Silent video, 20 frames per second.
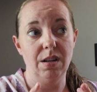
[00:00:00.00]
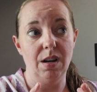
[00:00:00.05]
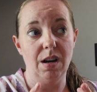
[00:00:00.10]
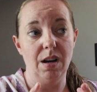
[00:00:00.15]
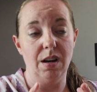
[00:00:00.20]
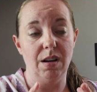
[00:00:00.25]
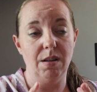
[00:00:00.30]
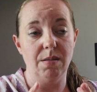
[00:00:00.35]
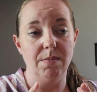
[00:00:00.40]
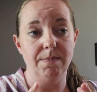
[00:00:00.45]

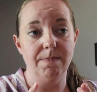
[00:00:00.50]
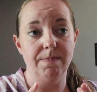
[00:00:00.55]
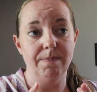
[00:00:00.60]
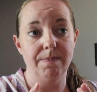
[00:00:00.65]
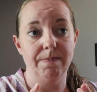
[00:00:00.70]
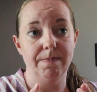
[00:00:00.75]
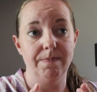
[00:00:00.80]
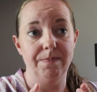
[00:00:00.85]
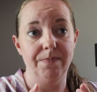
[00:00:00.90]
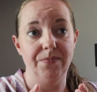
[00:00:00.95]

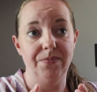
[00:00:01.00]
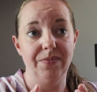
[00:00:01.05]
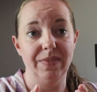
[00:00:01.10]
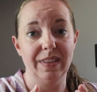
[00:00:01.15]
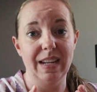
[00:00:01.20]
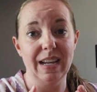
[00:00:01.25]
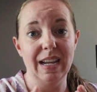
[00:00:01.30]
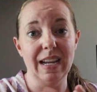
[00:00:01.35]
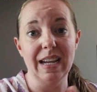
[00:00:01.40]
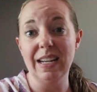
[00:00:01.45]
um,
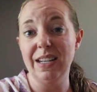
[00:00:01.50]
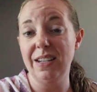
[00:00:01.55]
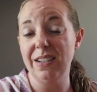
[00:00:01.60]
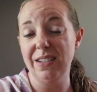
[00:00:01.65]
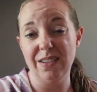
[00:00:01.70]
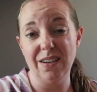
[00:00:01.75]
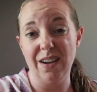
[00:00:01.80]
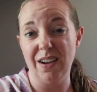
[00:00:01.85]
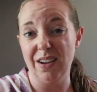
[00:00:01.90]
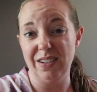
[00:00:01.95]
it
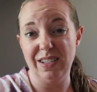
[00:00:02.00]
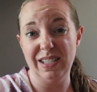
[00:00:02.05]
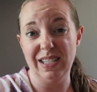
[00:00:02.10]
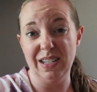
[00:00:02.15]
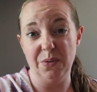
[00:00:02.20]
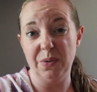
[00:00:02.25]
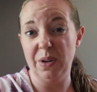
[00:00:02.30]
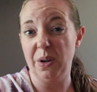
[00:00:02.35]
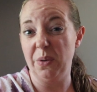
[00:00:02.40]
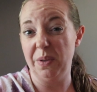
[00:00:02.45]
does not
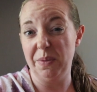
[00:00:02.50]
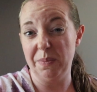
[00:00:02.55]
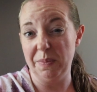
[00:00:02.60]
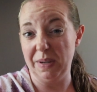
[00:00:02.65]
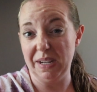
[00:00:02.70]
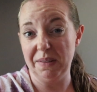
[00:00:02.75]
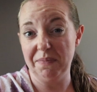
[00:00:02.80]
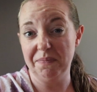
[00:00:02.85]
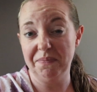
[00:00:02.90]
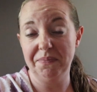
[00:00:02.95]
sit well with
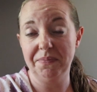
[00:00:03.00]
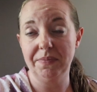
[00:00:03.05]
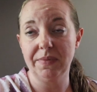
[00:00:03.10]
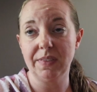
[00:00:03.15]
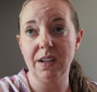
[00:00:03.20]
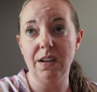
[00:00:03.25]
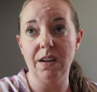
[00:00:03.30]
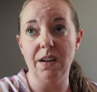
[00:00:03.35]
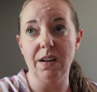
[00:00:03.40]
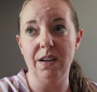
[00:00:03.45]
me.
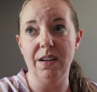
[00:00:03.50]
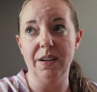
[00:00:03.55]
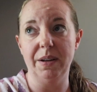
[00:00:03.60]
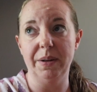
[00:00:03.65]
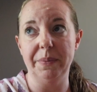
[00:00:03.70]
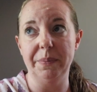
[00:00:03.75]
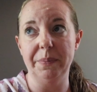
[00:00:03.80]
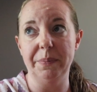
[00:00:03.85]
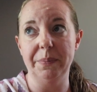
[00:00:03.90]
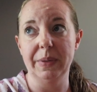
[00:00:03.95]

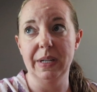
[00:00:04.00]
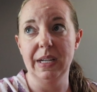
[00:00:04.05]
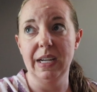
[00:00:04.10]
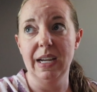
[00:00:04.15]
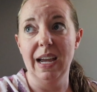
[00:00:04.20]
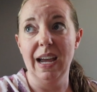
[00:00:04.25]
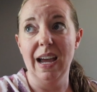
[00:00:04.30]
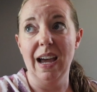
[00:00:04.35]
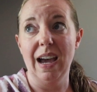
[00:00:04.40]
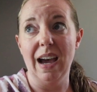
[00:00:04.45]
Um,
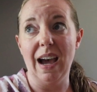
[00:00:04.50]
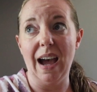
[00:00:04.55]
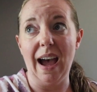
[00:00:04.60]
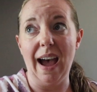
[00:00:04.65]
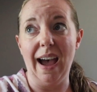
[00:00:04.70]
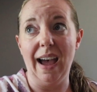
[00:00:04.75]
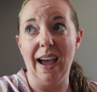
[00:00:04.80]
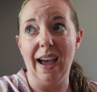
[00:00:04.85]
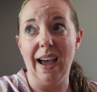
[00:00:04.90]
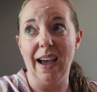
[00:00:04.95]

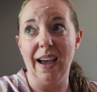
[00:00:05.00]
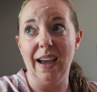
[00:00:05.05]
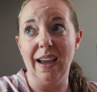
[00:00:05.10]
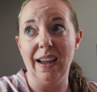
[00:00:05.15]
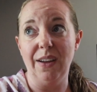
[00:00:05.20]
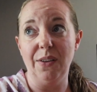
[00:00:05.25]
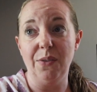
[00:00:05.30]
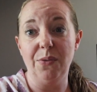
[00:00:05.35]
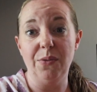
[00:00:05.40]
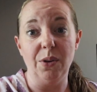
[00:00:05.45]

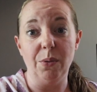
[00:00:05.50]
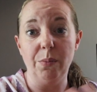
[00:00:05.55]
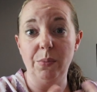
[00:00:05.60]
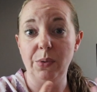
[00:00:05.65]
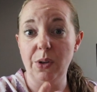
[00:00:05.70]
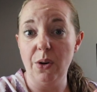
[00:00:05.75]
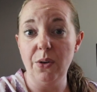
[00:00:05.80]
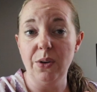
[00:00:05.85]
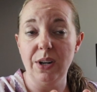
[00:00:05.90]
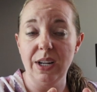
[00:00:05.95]
I feel
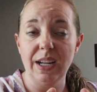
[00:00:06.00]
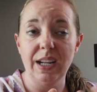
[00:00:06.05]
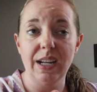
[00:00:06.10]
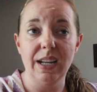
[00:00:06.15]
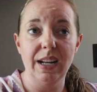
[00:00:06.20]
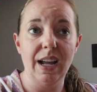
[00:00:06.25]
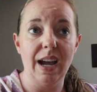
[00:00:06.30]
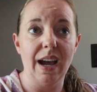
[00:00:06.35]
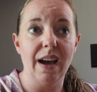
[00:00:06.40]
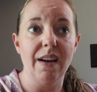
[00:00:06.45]

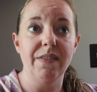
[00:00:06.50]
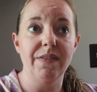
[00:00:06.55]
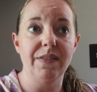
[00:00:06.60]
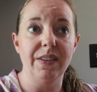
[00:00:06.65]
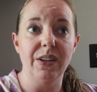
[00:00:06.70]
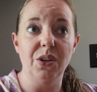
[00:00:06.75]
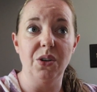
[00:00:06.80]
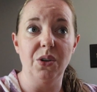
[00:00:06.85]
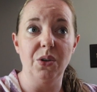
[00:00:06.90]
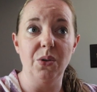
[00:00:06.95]
bloated. I
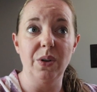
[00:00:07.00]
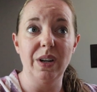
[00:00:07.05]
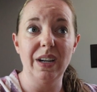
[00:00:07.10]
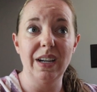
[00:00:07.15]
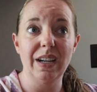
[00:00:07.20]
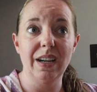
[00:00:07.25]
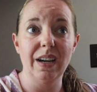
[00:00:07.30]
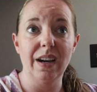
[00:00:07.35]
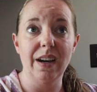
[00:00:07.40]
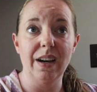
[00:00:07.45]
feel,
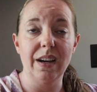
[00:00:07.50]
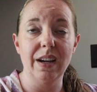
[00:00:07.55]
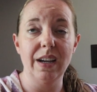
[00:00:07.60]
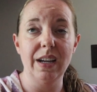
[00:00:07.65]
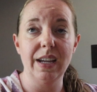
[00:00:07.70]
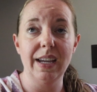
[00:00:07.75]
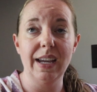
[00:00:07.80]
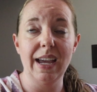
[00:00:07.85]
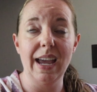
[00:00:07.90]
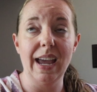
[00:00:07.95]

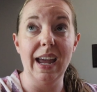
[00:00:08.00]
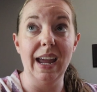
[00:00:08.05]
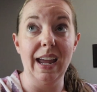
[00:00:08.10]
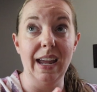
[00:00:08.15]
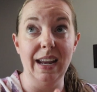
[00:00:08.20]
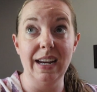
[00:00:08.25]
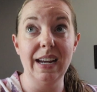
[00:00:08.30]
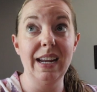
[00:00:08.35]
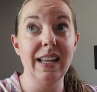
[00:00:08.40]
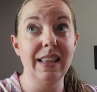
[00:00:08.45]

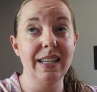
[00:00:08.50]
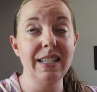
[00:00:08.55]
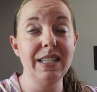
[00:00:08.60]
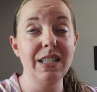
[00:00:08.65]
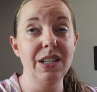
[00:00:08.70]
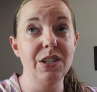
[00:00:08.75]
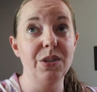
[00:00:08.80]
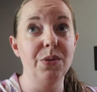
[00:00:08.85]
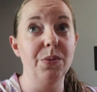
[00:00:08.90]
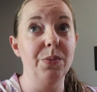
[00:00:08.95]
and
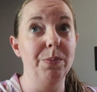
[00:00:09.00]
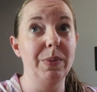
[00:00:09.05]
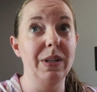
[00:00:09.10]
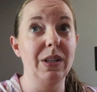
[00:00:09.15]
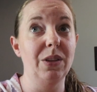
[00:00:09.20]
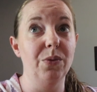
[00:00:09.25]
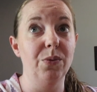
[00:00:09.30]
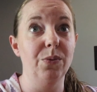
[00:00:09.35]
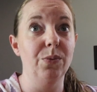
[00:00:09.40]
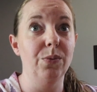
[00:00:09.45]
this has
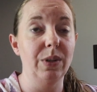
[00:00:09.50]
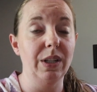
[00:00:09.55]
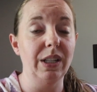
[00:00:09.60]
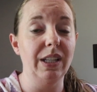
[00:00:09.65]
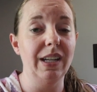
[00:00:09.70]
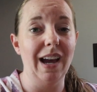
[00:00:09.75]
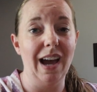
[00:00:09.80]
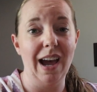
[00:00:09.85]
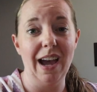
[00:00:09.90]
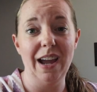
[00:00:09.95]
been the
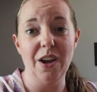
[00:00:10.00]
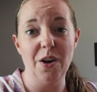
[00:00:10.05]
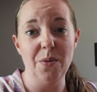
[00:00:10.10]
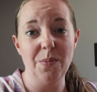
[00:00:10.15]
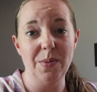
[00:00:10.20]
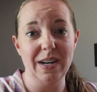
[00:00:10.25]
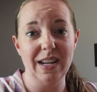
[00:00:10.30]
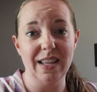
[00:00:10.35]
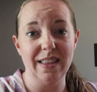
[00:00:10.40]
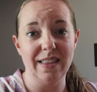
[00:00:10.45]
really
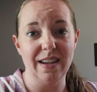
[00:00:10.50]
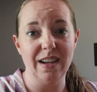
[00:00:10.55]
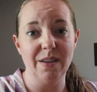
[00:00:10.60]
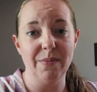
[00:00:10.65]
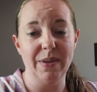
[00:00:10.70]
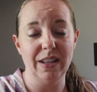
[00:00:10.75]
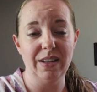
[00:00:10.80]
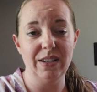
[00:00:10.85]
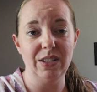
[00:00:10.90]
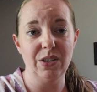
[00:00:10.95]
eye-opening thing
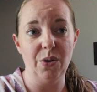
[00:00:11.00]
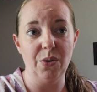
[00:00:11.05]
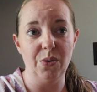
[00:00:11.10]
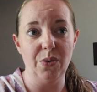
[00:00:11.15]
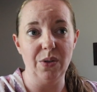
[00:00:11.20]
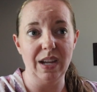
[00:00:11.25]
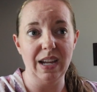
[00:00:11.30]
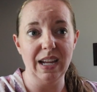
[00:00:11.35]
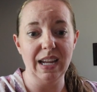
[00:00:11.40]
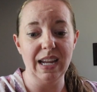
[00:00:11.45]
about this whole
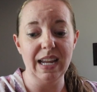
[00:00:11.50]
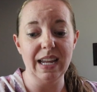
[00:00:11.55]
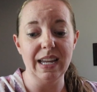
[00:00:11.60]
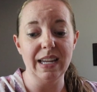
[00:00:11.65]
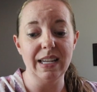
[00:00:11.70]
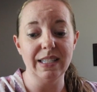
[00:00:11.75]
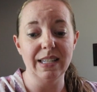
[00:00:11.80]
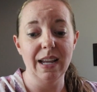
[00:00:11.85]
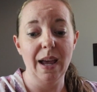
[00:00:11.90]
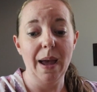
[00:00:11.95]
thing
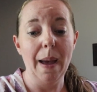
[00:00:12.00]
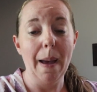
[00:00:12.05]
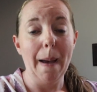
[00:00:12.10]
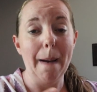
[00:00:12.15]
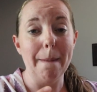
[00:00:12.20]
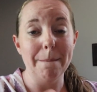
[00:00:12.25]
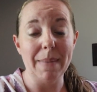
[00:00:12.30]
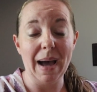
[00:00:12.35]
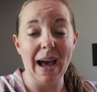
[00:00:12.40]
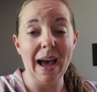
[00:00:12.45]
is
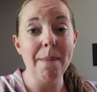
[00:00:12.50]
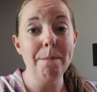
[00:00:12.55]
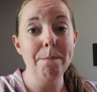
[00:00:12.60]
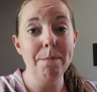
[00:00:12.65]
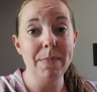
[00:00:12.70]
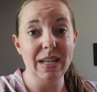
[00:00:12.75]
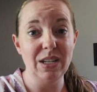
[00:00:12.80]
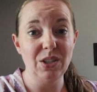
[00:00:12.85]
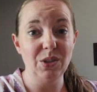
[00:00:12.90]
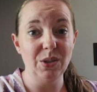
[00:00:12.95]
my
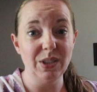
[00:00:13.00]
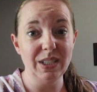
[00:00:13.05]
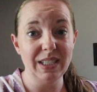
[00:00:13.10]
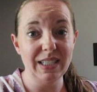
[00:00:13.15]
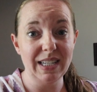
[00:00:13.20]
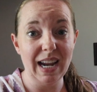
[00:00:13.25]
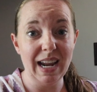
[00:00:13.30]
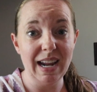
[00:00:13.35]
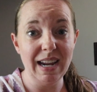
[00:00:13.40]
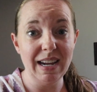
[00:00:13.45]
mental
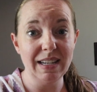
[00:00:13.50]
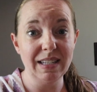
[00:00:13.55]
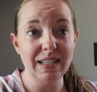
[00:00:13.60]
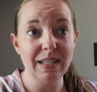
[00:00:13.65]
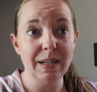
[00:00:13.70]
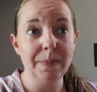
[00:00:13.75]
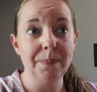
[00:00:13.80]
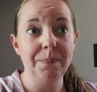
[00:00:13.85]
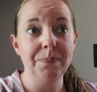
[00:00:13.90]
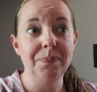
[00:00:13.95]
state